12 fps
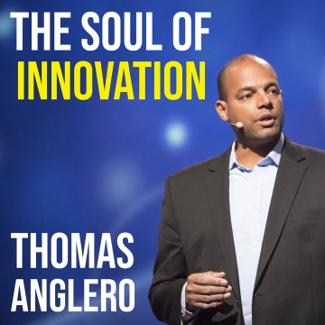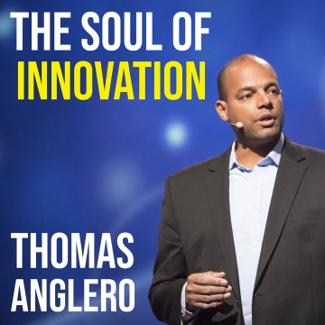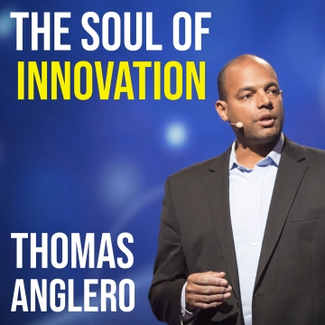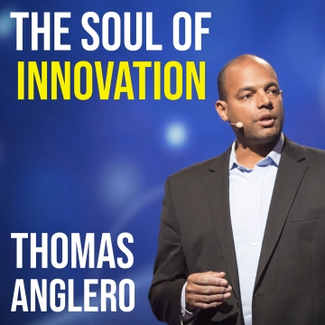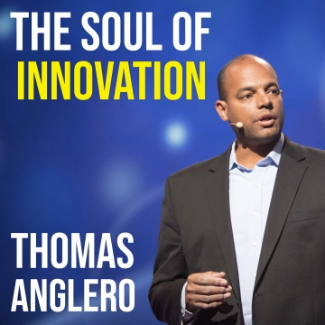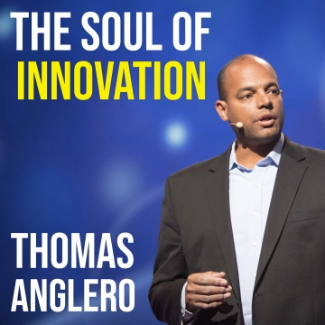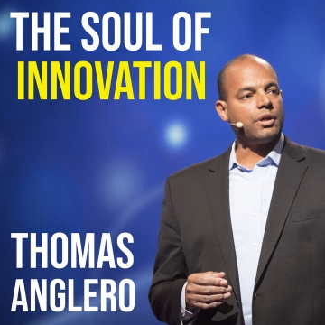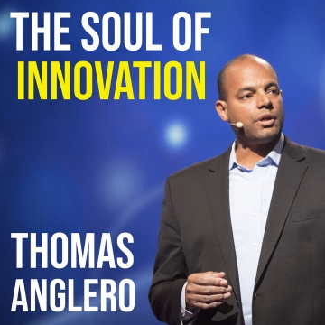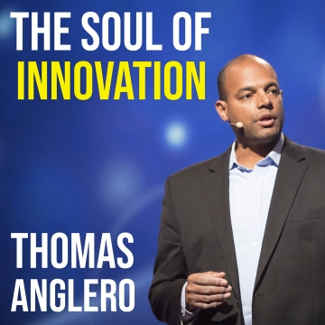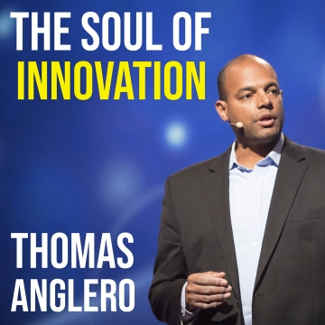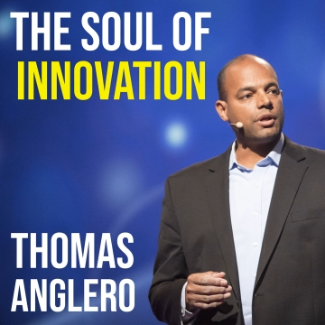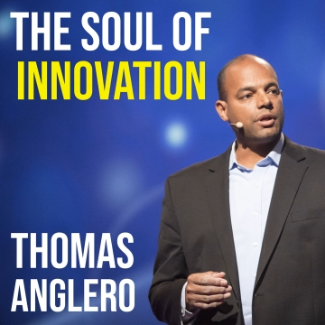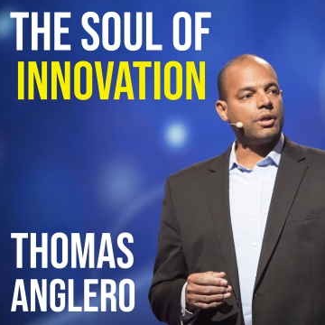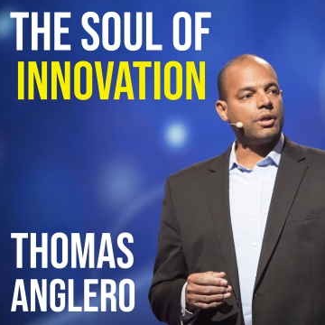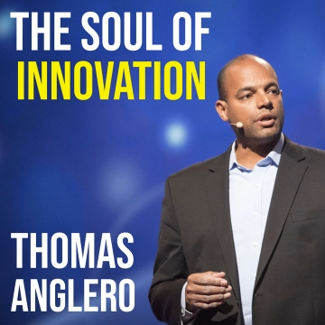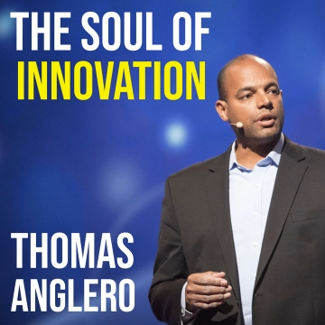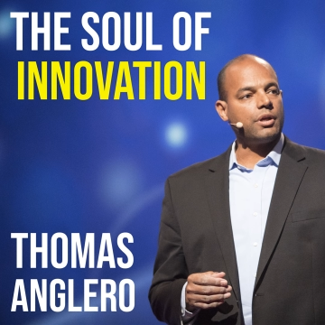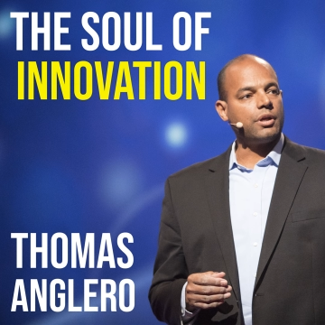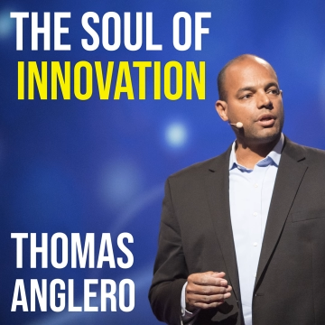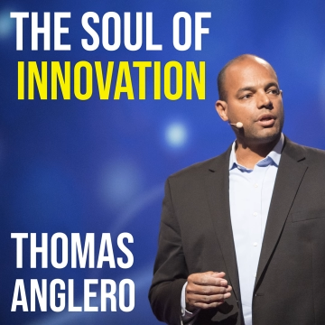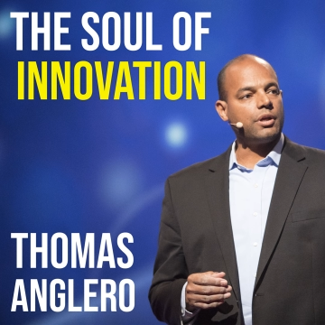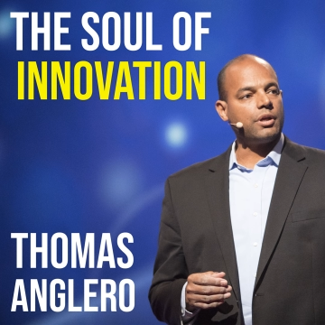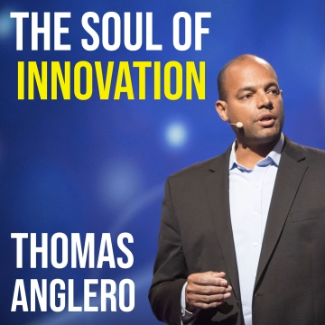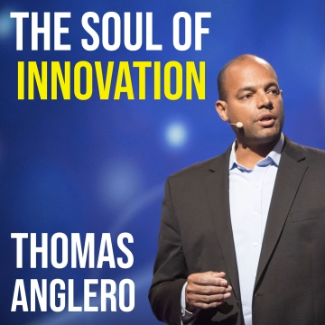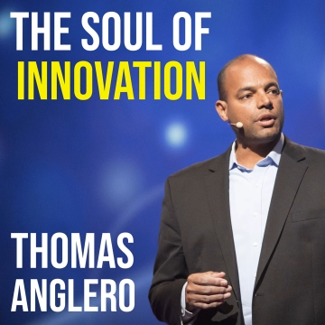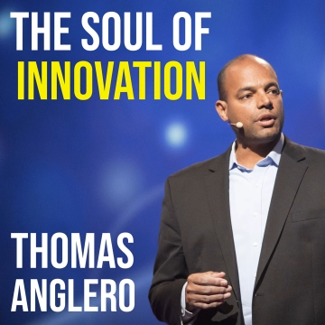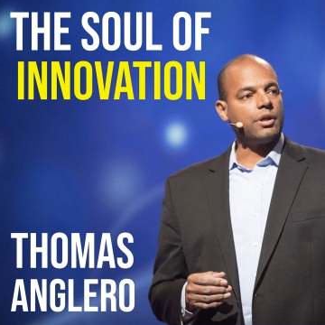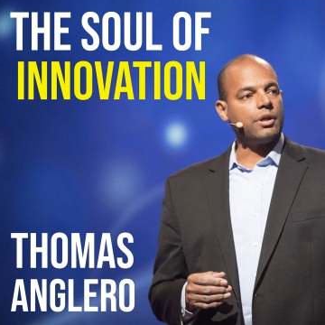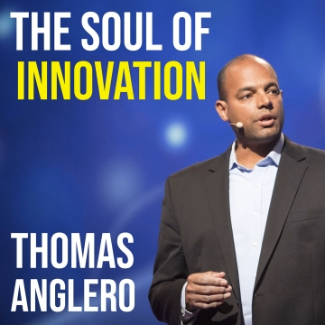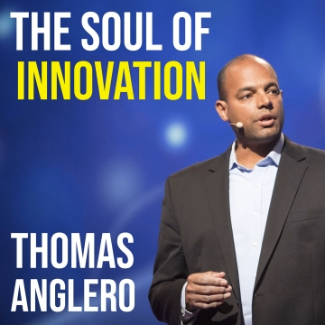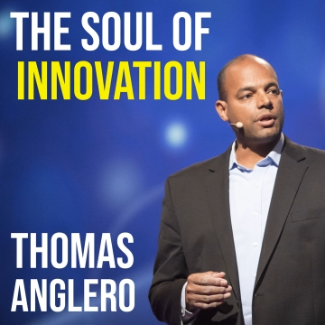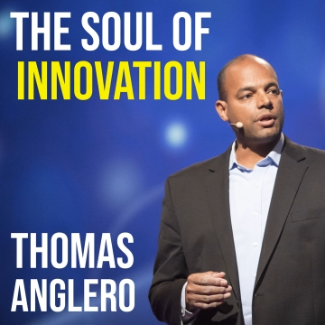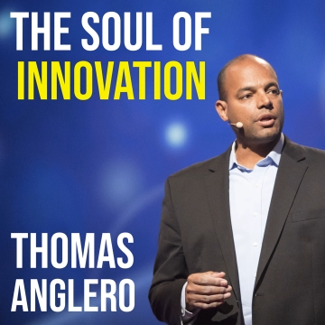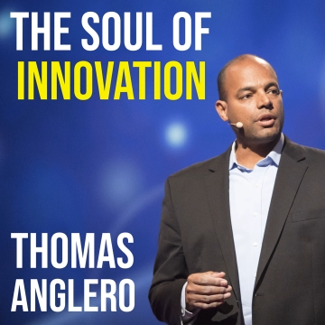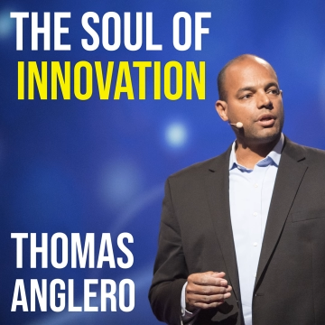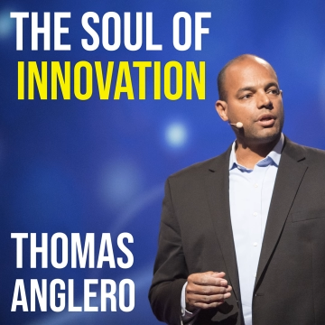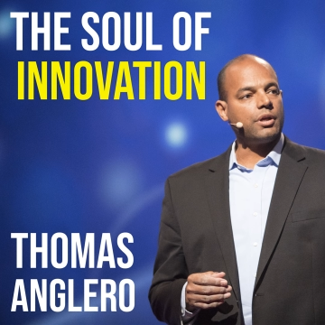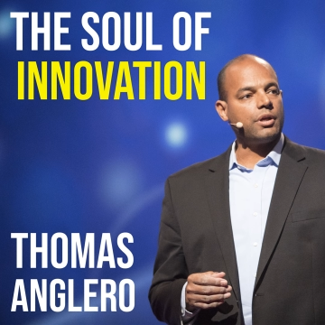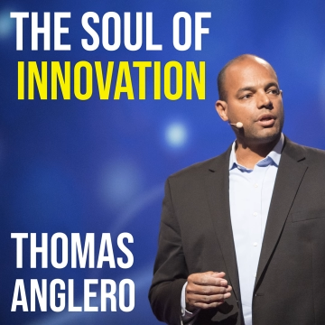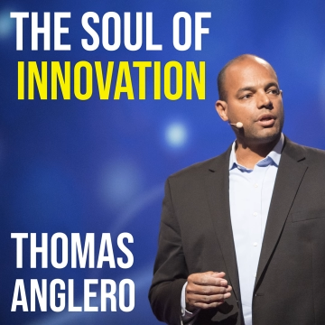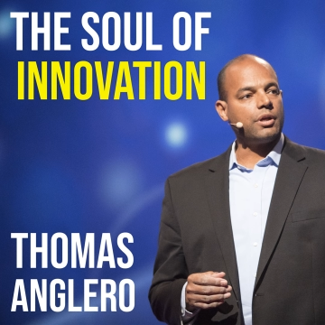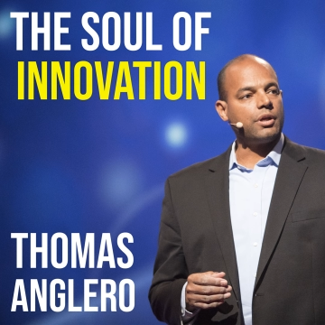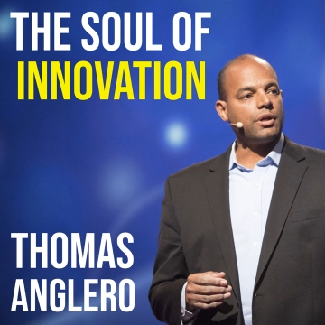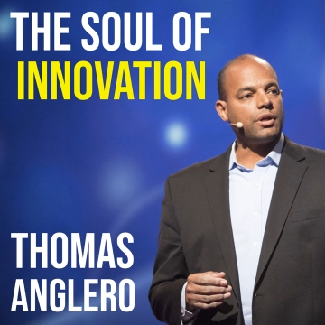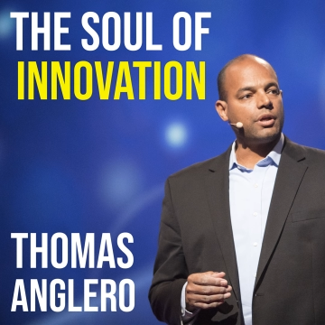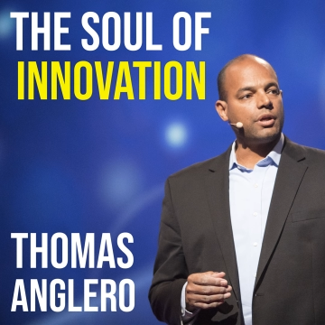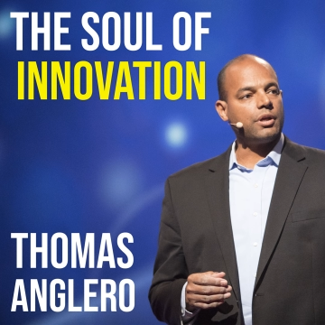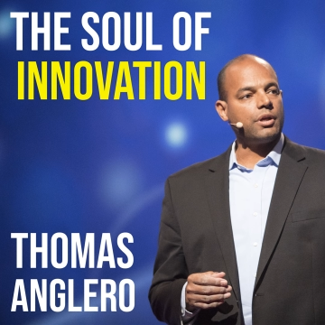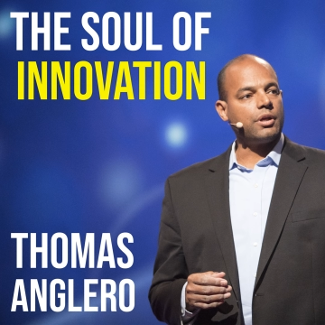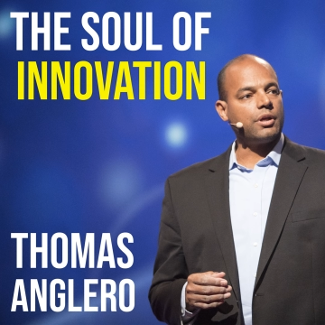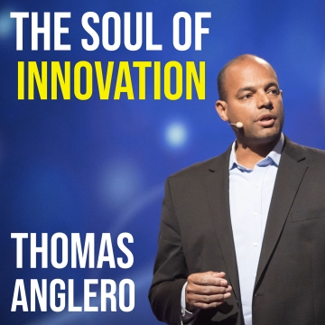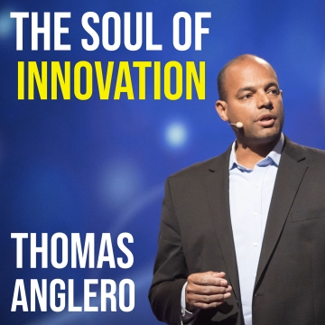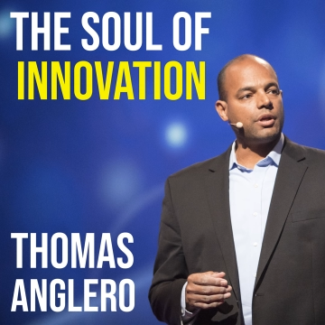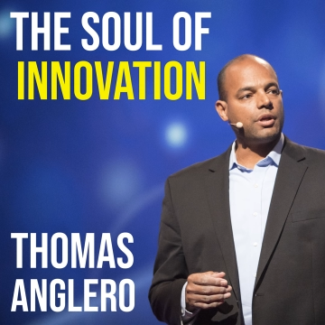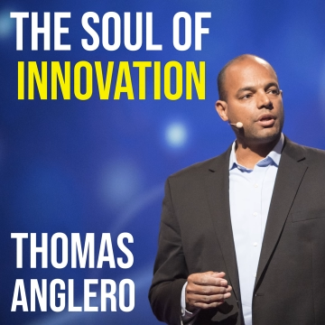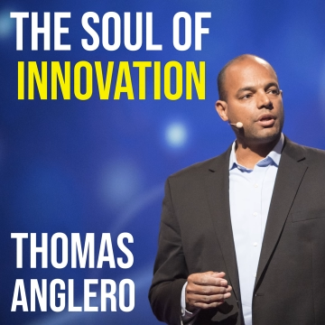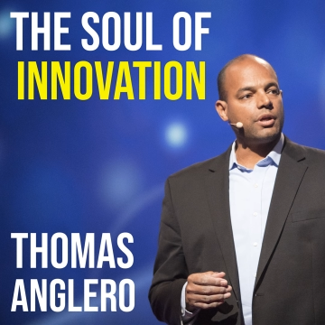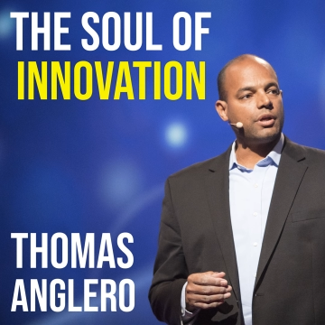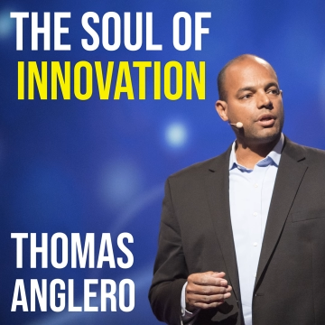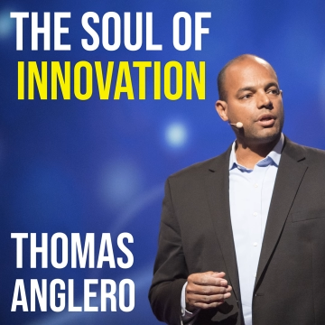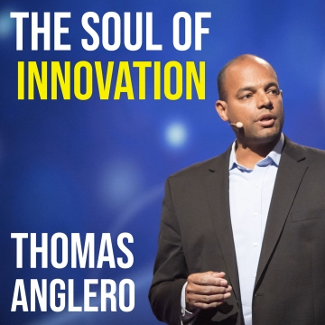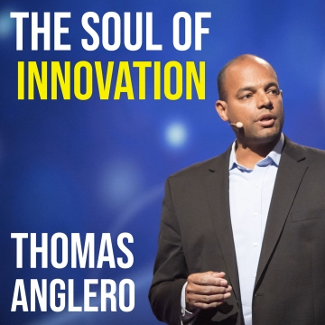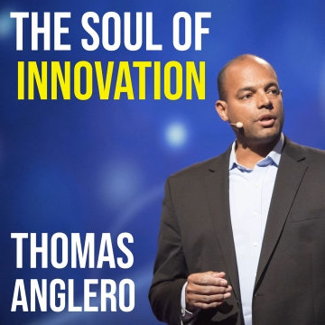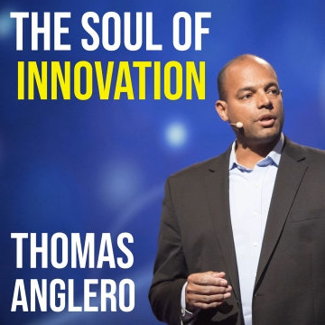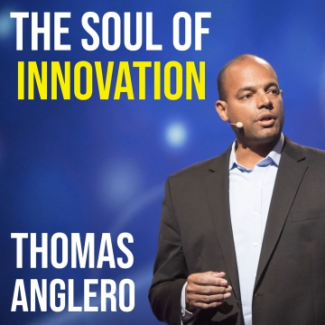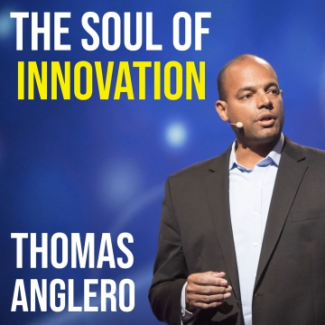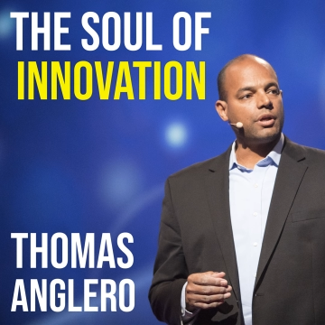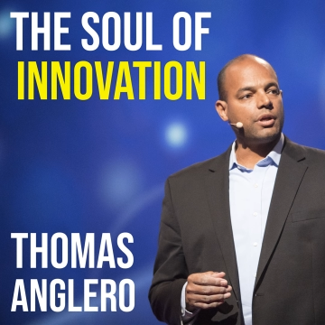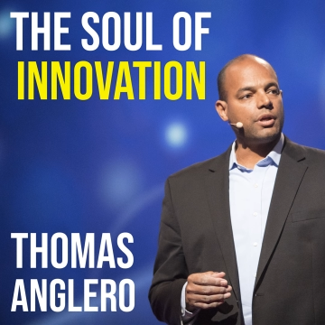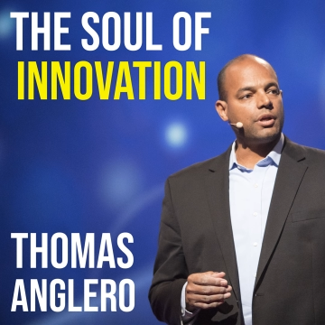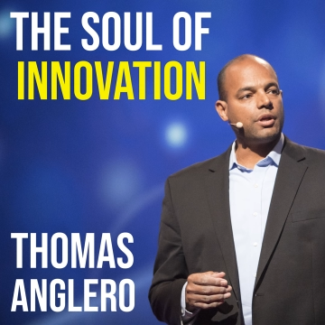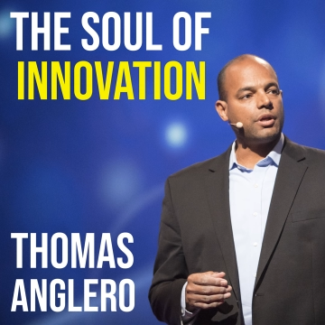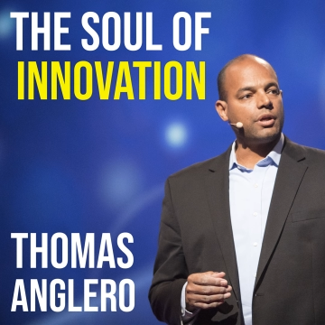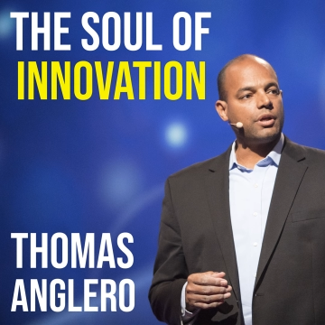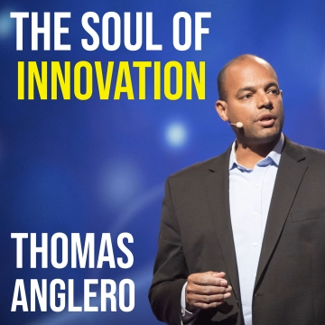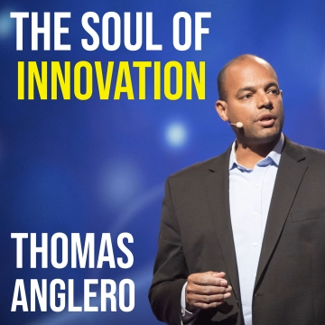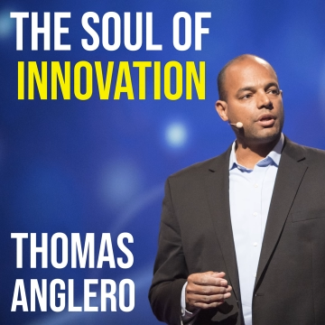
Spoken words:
(no lip movement)